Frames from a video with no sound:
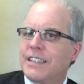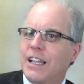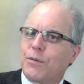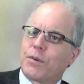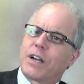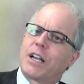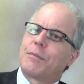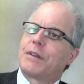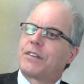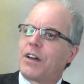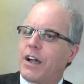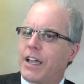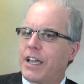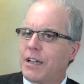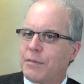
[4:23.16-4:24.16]
then we're going to be
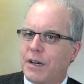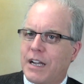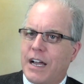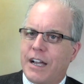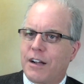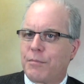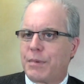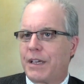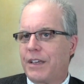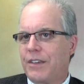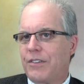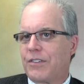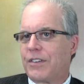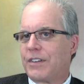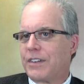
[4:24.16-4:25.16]
talking about
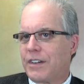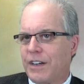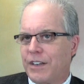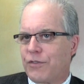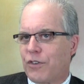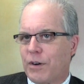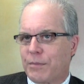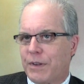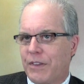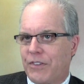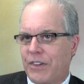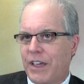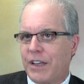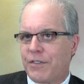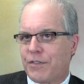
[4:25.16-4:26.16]
IRBs and informed
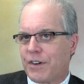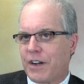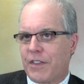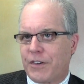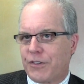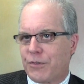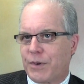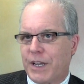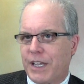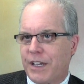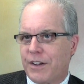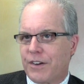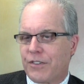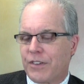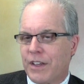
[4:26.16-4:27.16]
consent for another 20
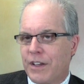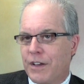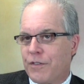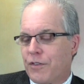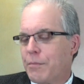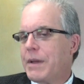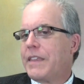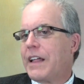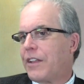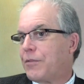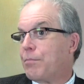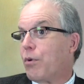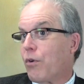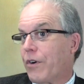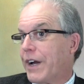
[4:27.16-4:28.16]
years. For me,
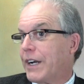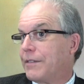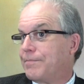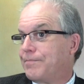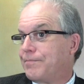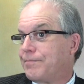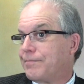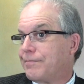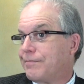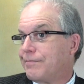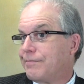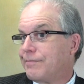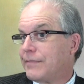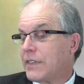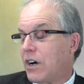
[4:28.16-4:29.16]
that's boring.
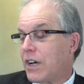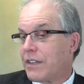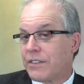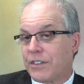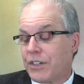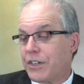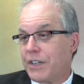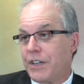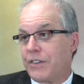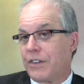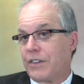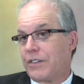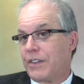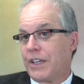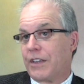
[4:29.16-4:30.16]
Honest to
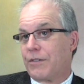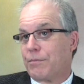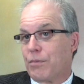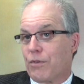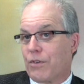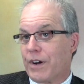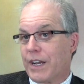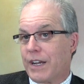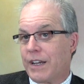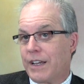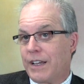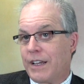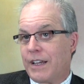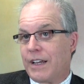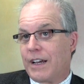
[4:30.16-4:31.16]
goodness, it, it's boring.
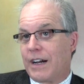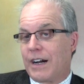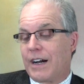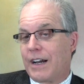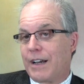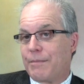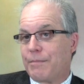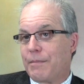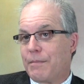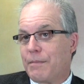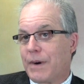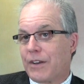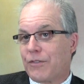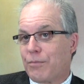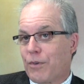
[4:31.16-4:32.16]
I'm
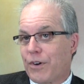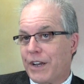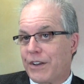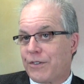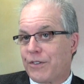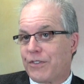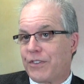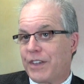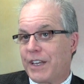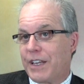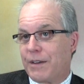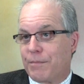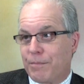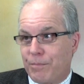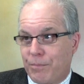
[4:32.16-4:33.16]
much more interested
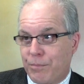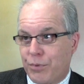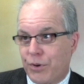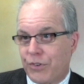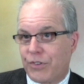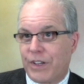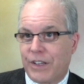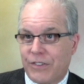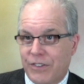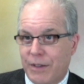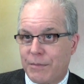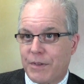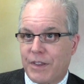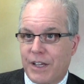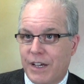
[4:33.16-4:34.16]
in pushing
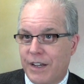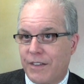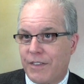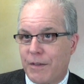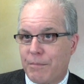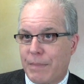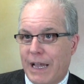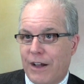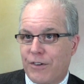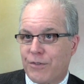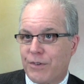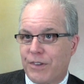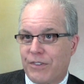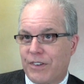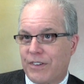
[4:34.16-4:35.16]
some of the, the
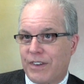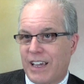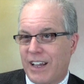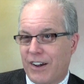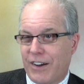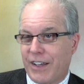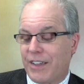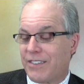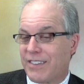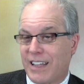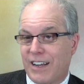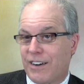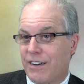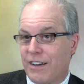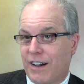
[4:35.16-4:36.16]
boundaries into areas
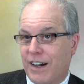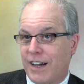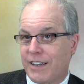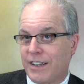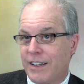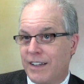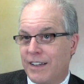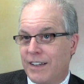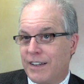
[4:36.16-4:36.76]
that are not,